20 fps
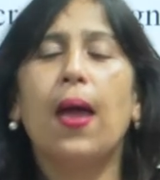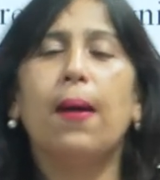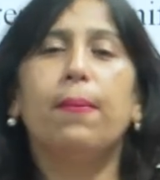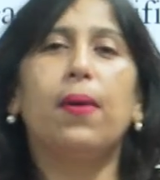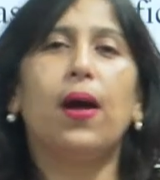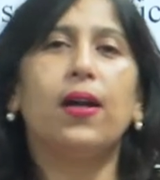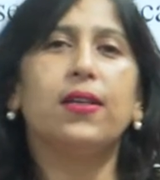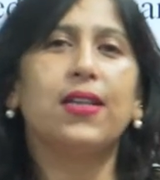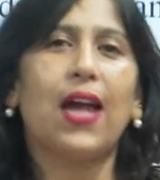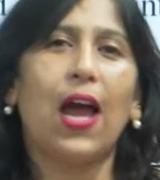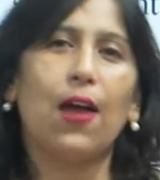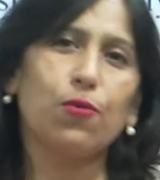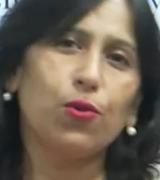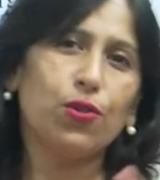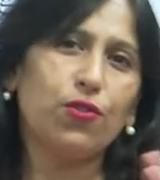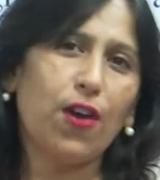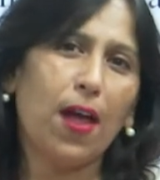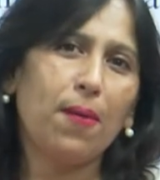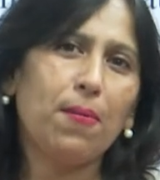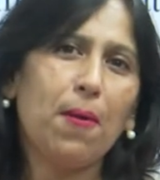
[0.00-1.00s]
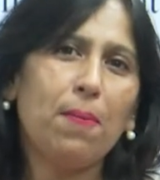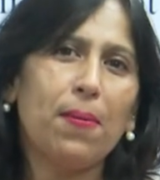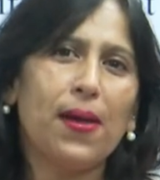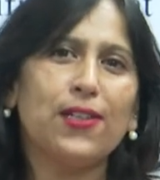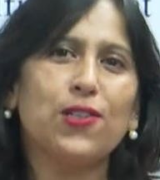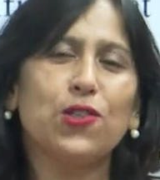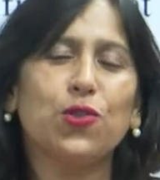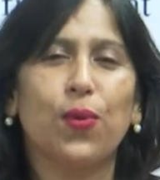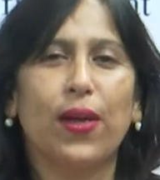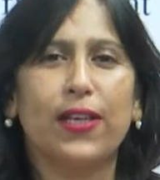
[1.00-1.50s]
but I would try my
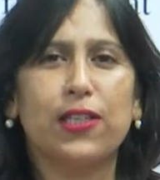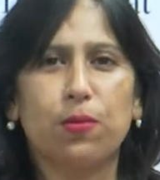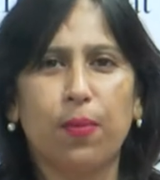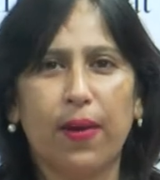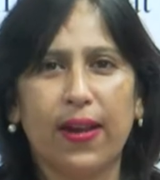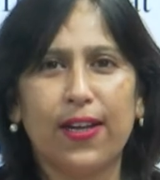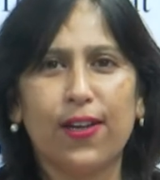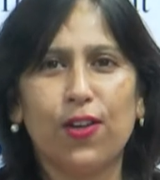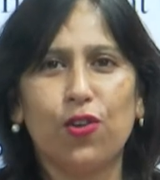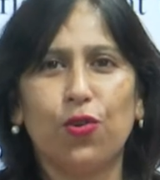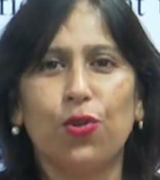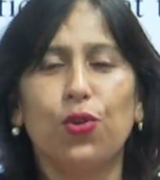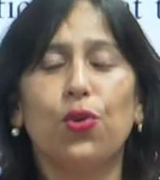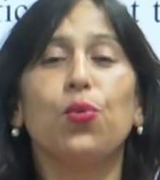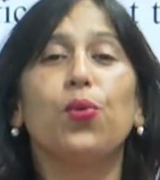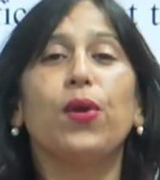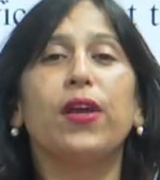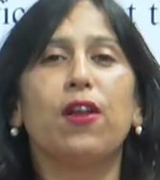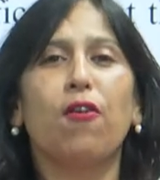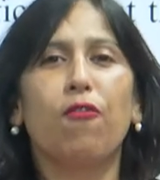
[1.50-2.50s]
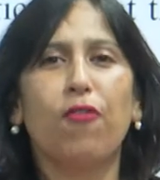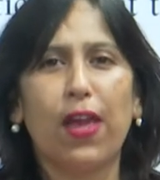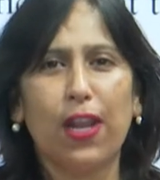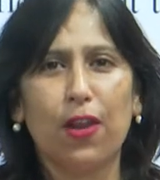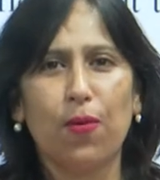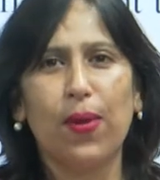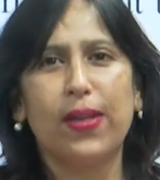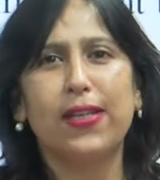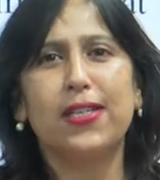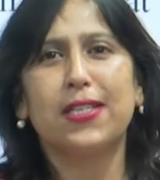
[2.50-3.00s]
best to explain it to you in a
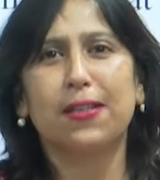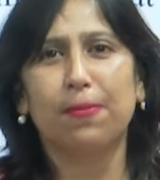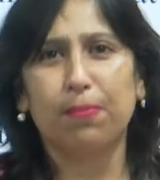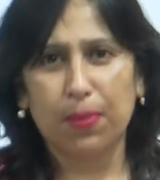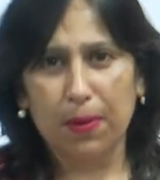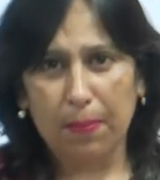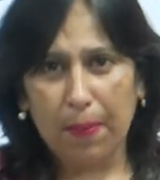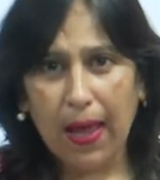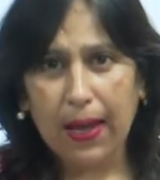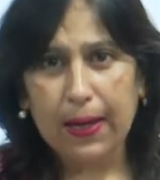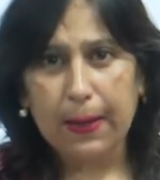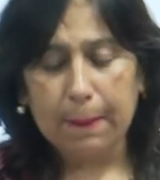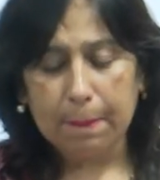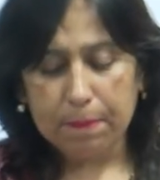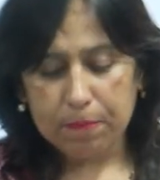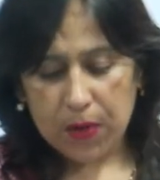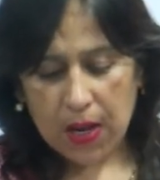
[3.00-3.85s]
very very simple manner.